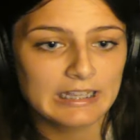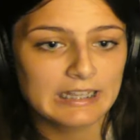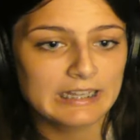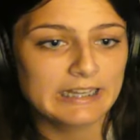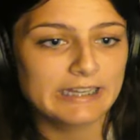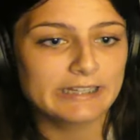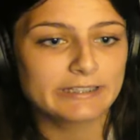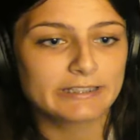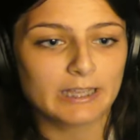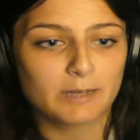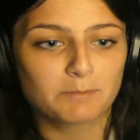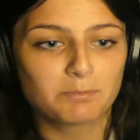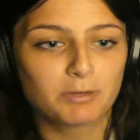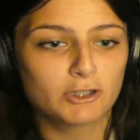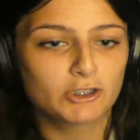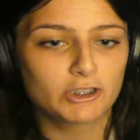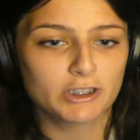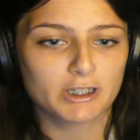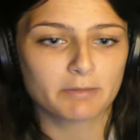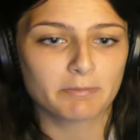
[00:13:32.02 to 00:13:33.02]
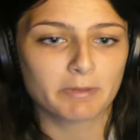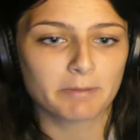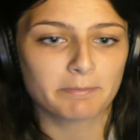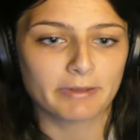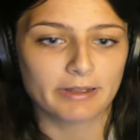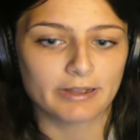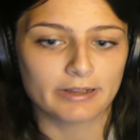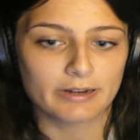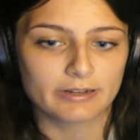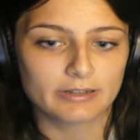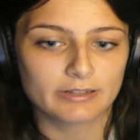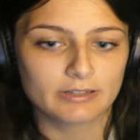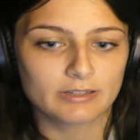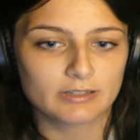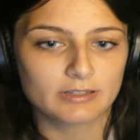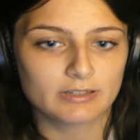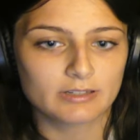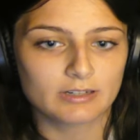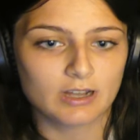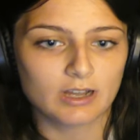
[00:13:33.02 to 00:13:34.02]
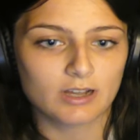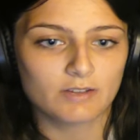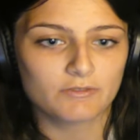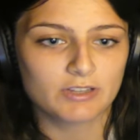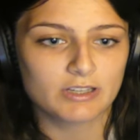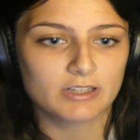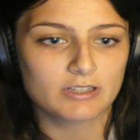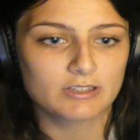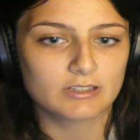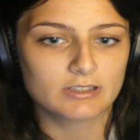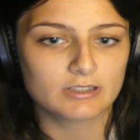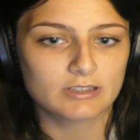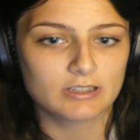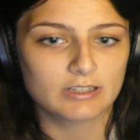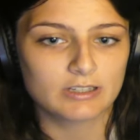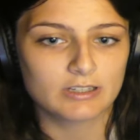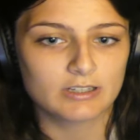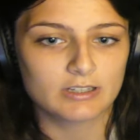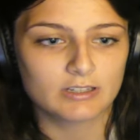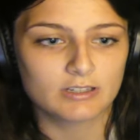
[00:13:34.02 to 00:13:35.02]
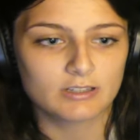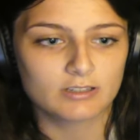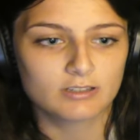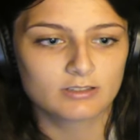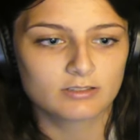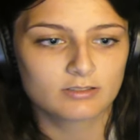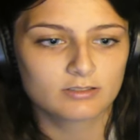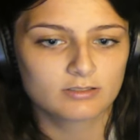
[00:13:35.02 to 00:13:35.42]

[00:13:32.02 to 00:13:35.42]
He's like pushing him about it, and obviously